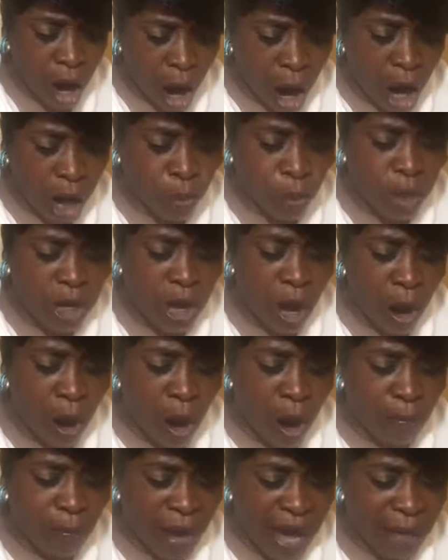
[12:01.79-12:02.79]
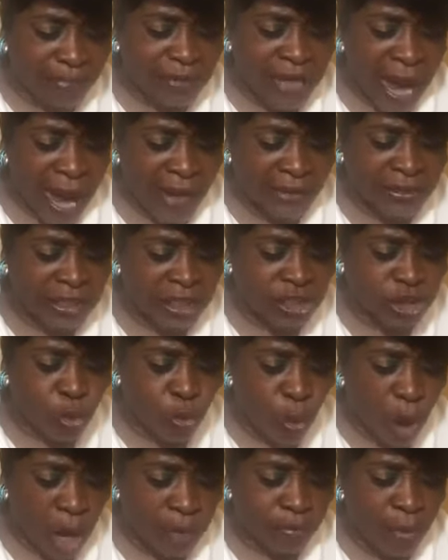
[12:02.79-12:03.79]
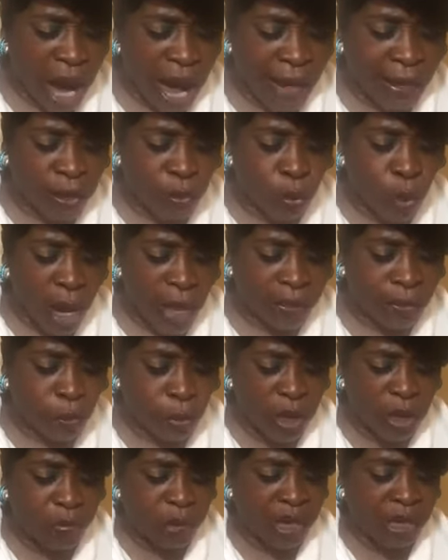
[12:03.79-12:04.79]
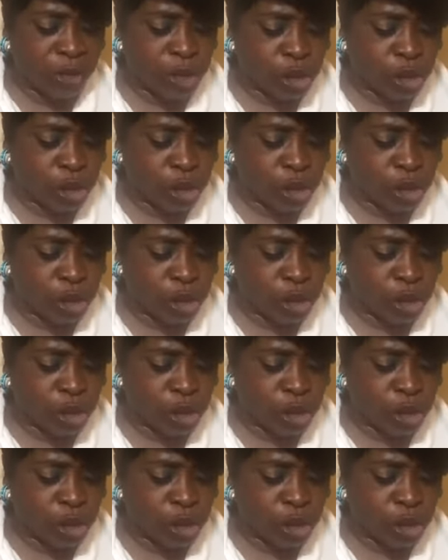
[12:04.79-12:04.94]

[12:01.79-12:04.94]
are we all baptized into one body, whether we be